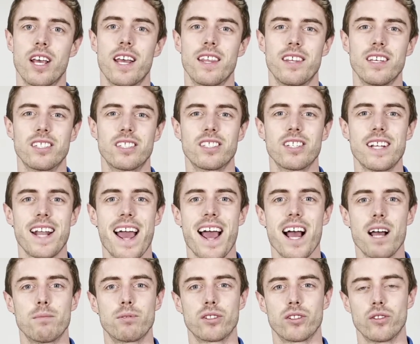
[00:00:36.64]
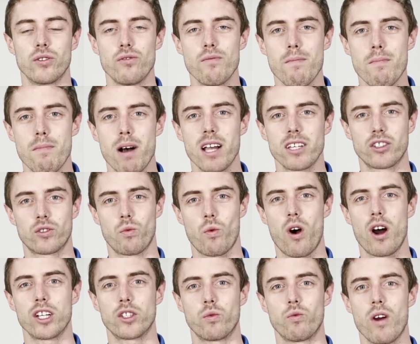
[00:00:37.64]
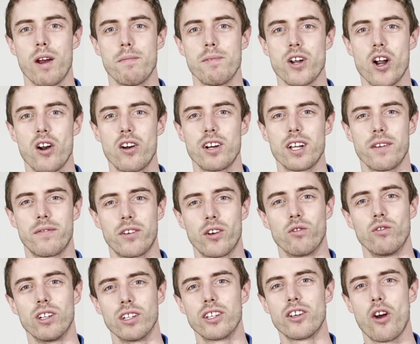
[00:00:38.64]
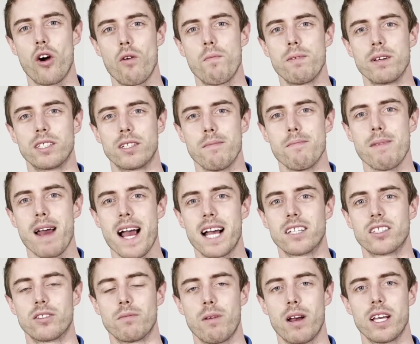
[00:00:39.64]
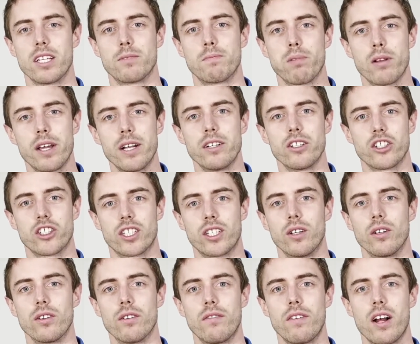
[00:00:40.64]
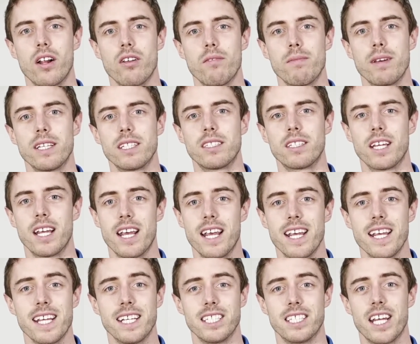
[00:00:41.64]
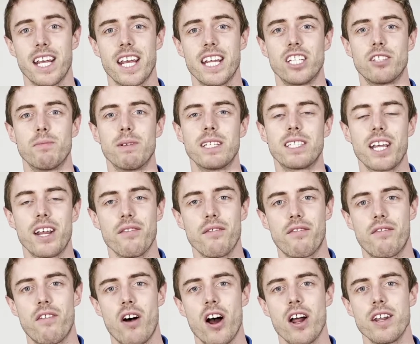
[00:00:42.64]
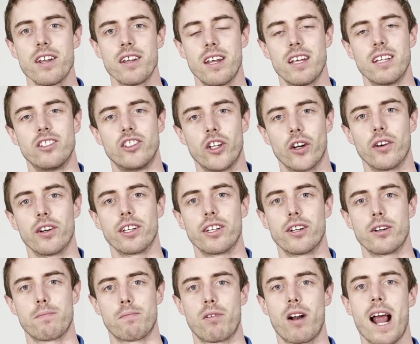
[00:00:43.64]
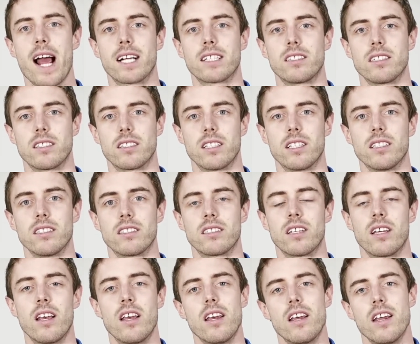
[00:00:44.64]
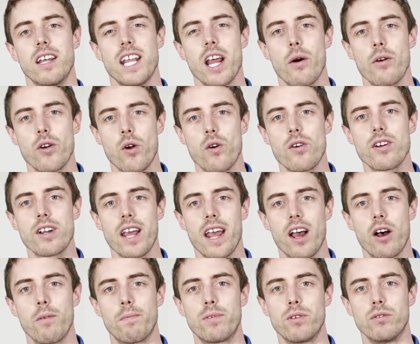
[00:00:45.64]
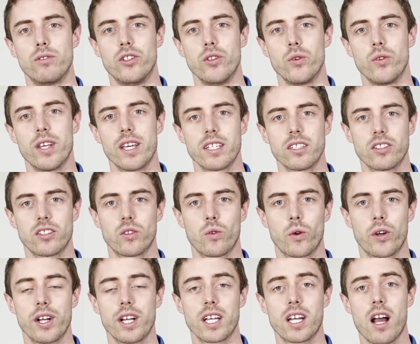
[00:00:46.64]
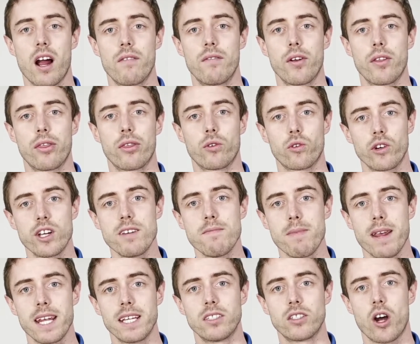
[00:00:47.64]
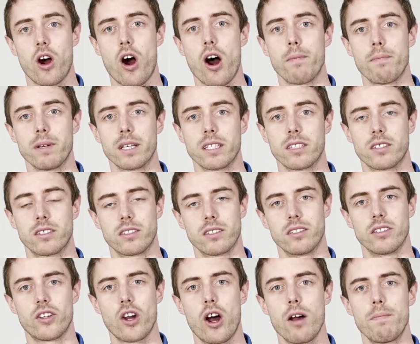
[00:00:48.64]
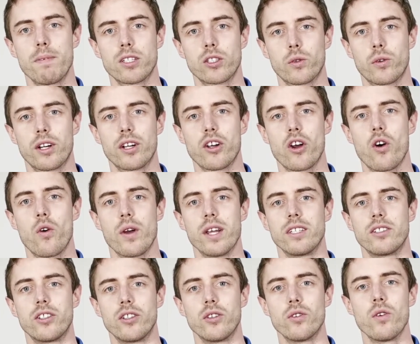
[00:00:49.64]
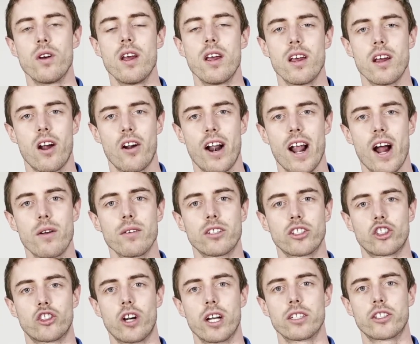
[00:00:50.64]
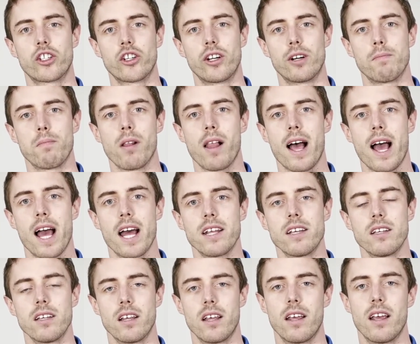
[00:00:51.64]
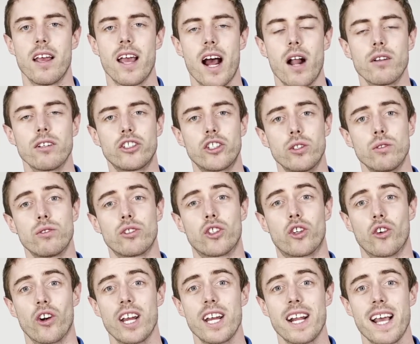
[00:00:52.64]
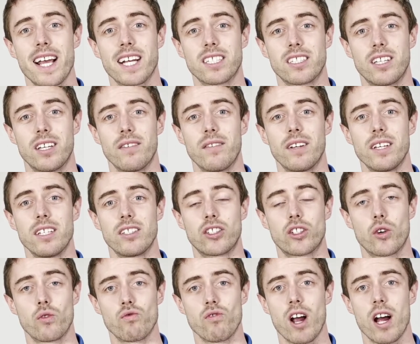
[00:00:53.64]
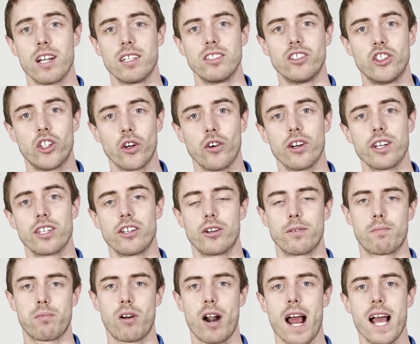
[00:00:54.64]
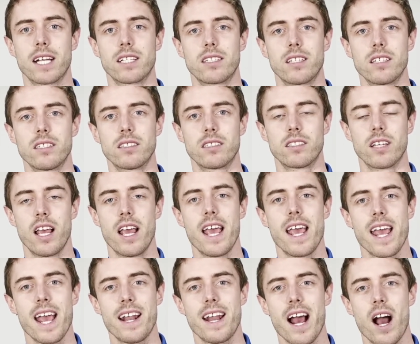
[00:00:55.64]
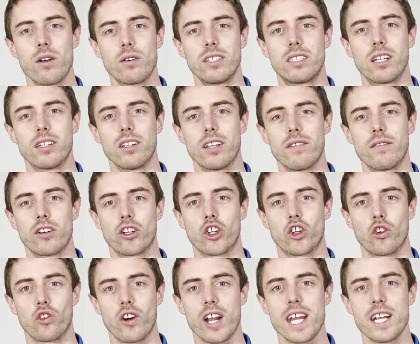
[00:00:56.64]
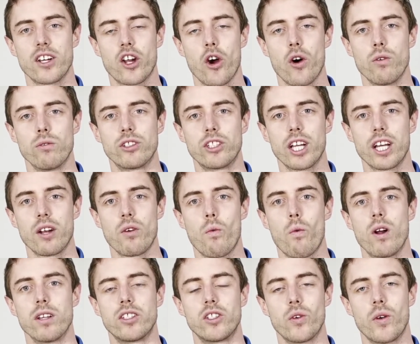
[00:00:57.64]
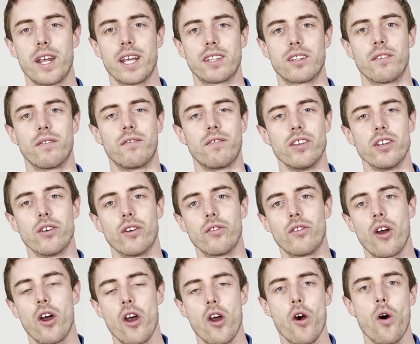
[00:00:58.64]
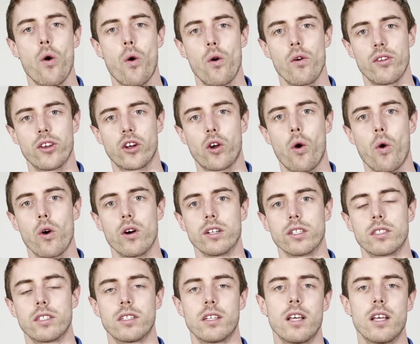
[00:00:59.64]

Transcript: this is an absolute must-watch webinar if you're really hoping to maximize player skill development, engagement, and fun during your practices. Now, in order to help you do this, we're going to cover three main topics. The topics we're going to go into are how to structure your plan, how to choose great activities to run during your practice, and how to deliver great coaching once you hit the field or the court.